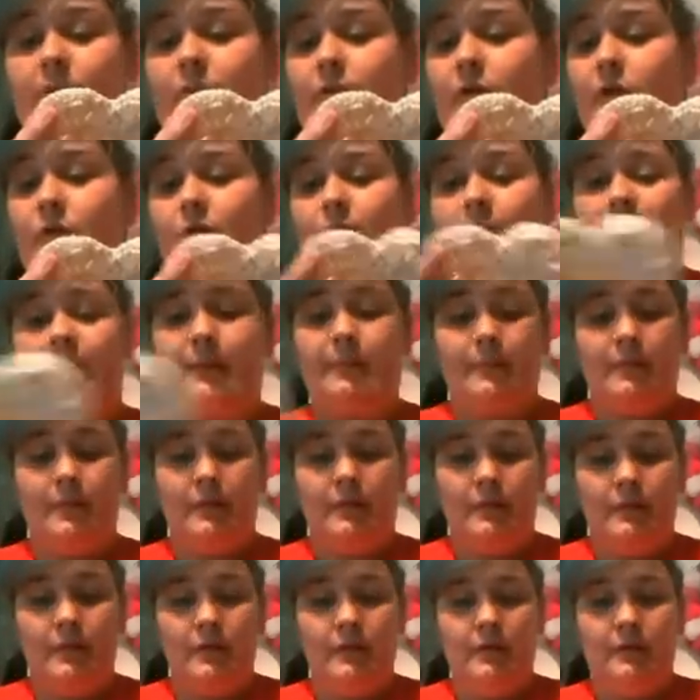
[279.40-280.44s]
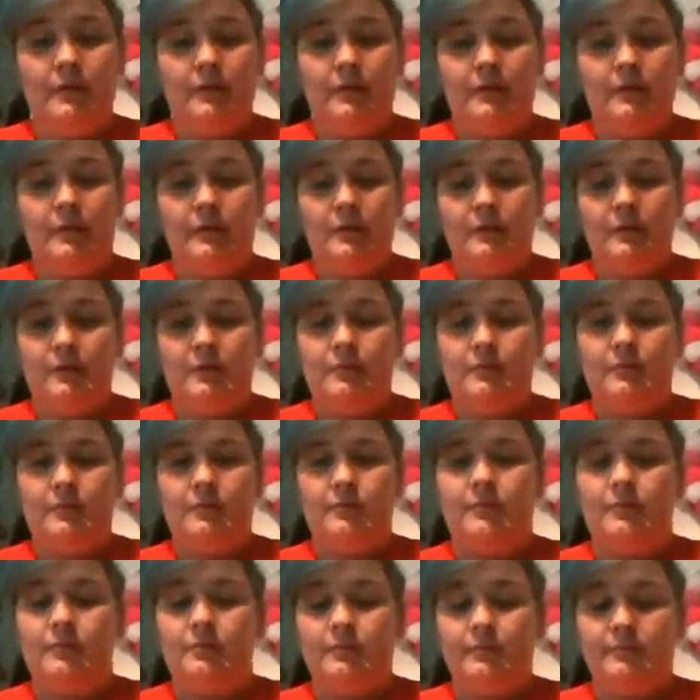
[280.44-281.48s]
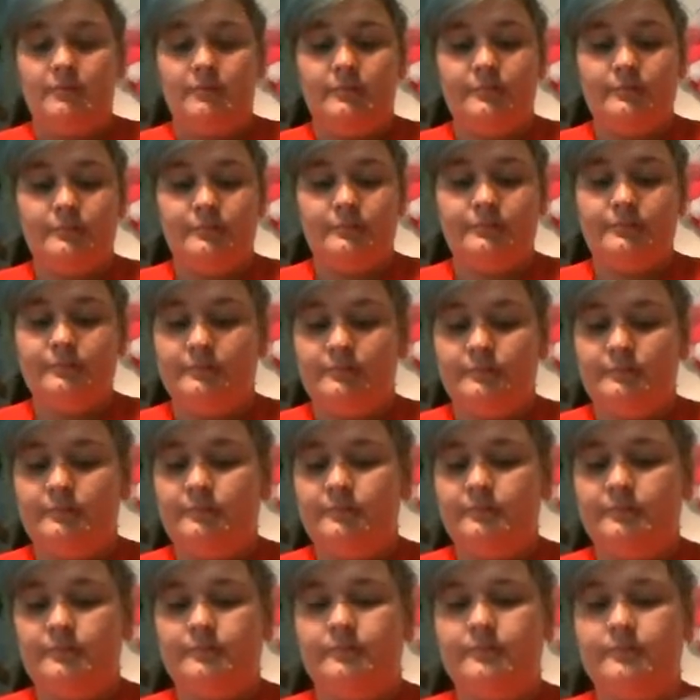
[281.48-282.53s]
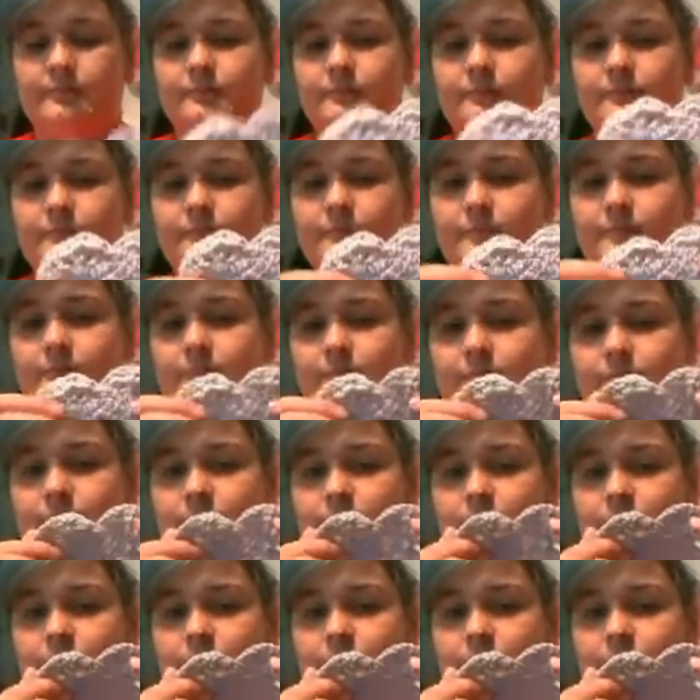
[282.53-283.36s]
(no one is talking)